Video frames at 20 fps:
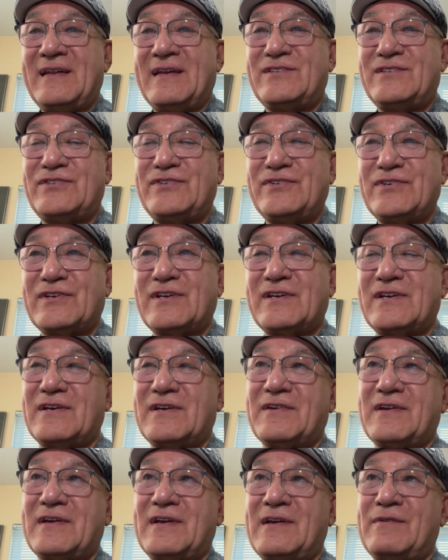And
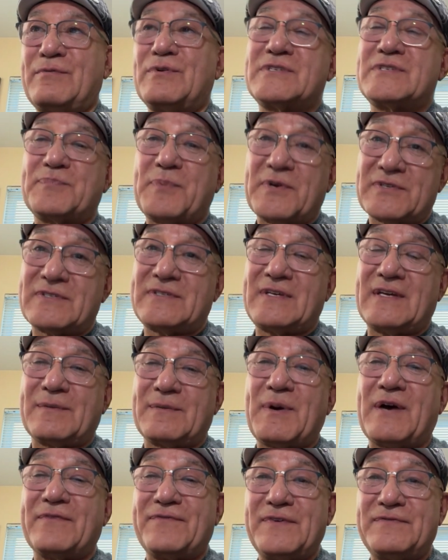it was supposed to take
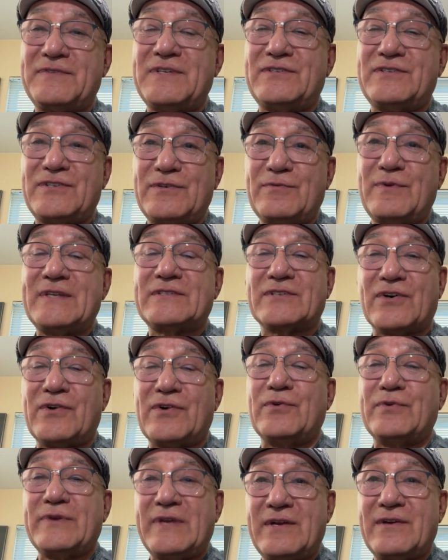about 52 weeks, a
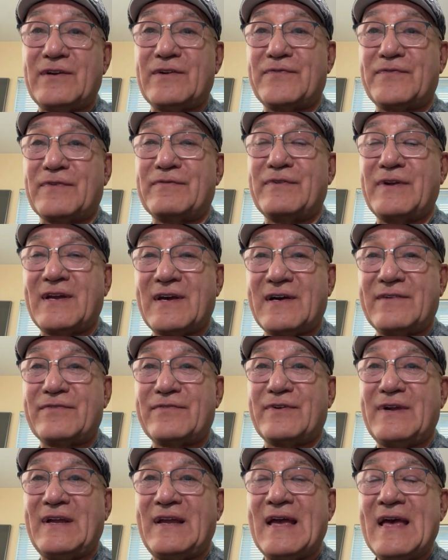whole year for
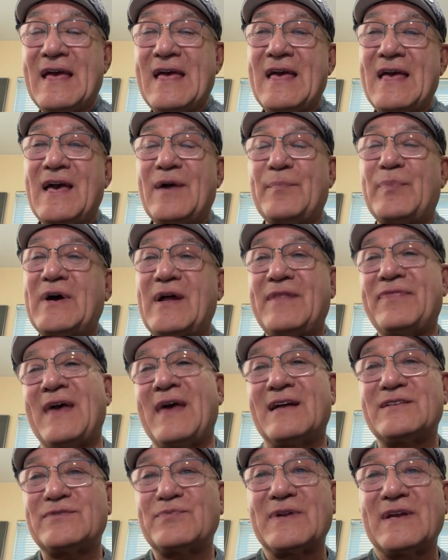recovery. But
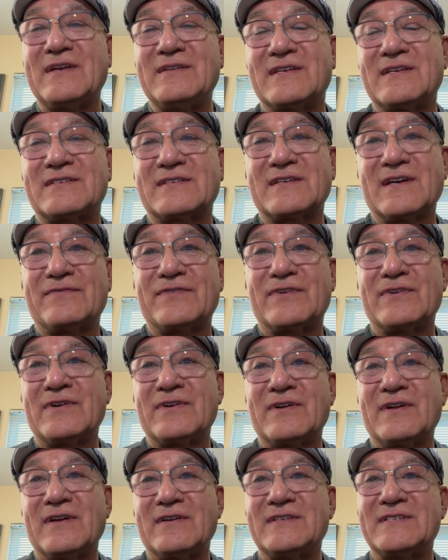that's when I
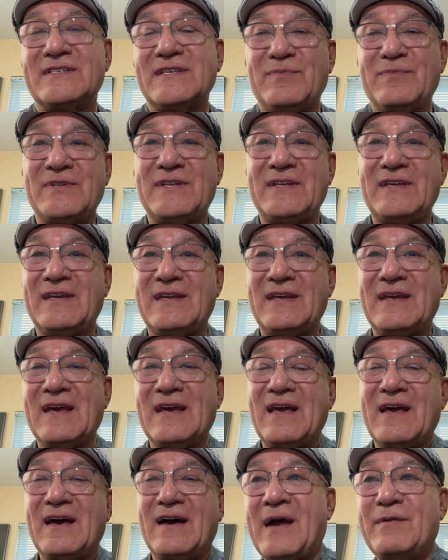discovered CBD.
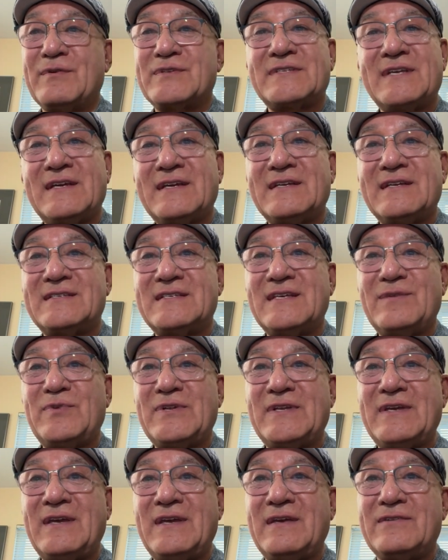I was taking
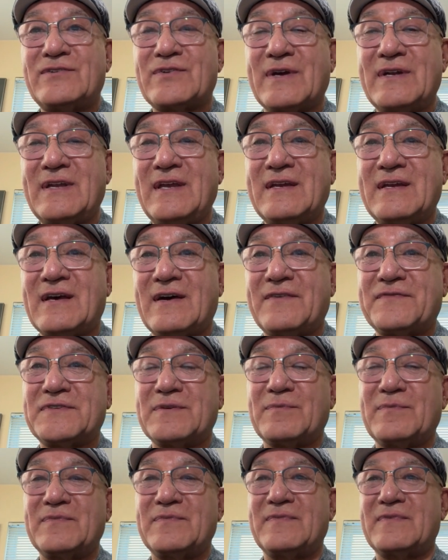CBD, trying to get off
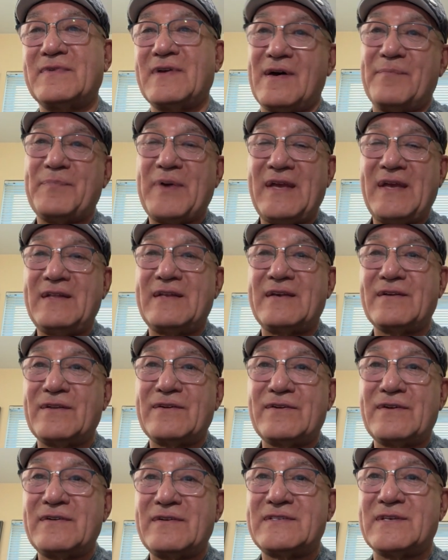some
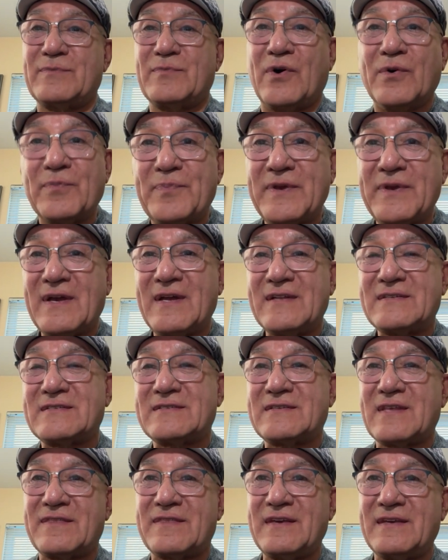painkillers, some
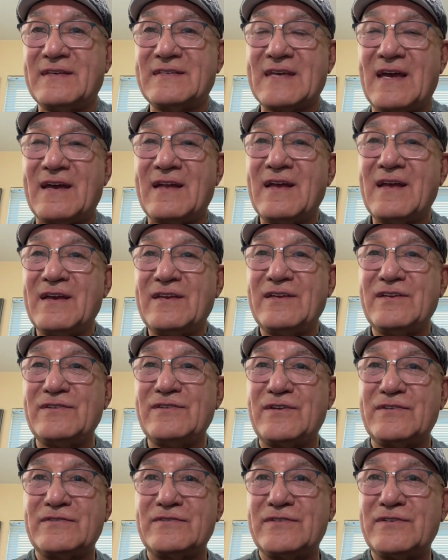opiates, the things that
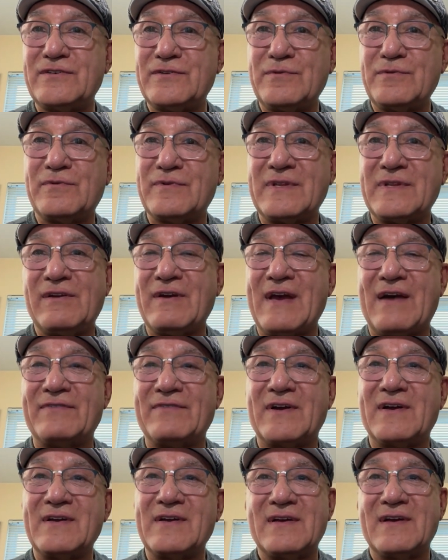you do when you
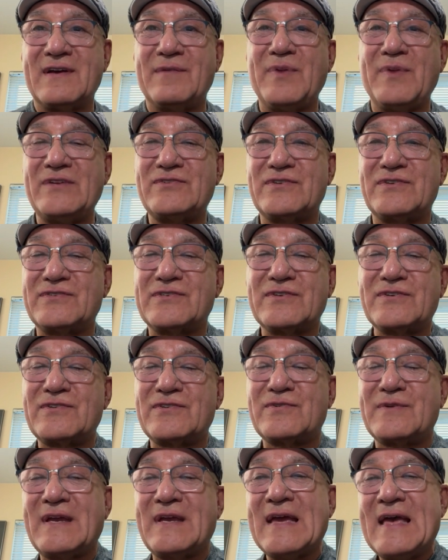have a major
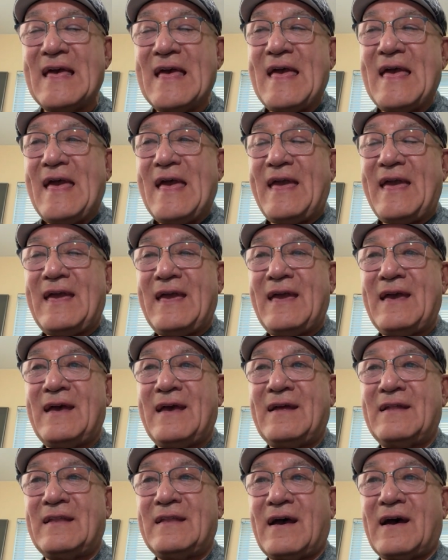surgery.
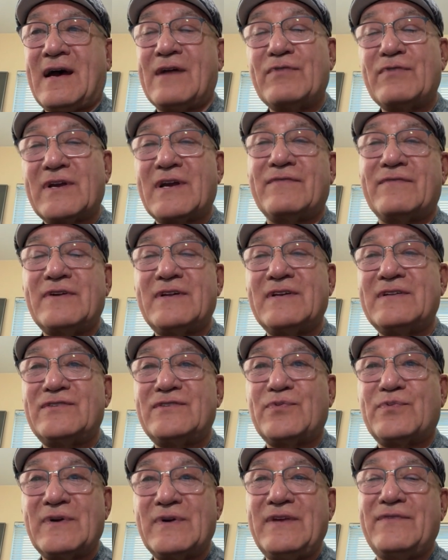And I recovered in
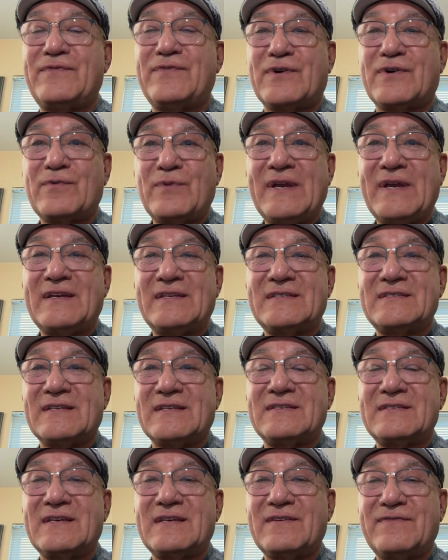24 weeks
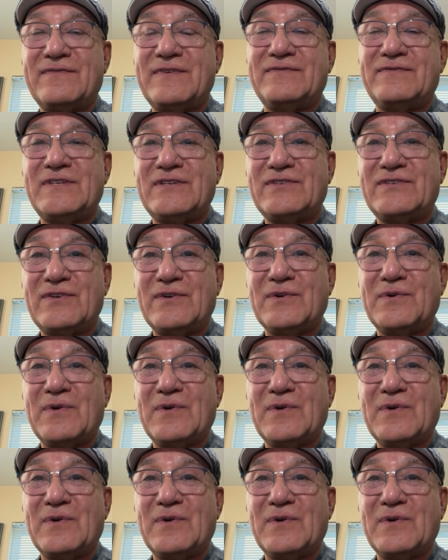instead of 52.